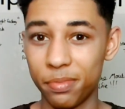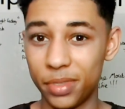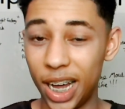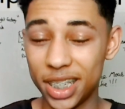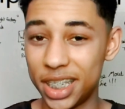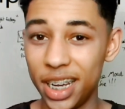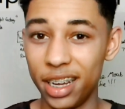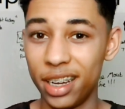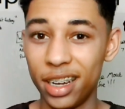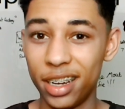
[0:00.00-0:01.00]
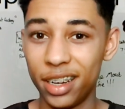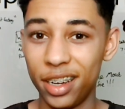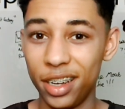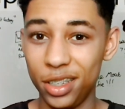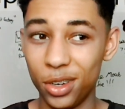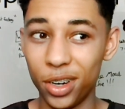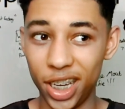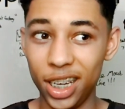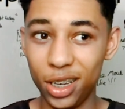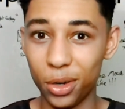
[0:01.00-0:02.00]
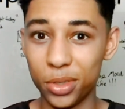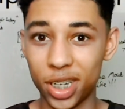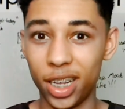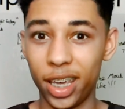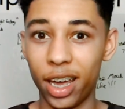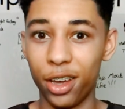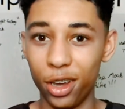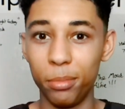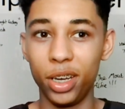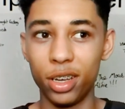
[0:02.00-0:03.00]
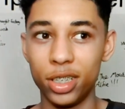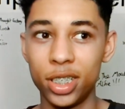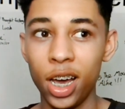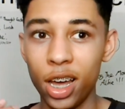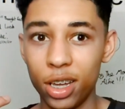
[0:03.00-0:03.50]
That's it. Your ego's gonna get hurt because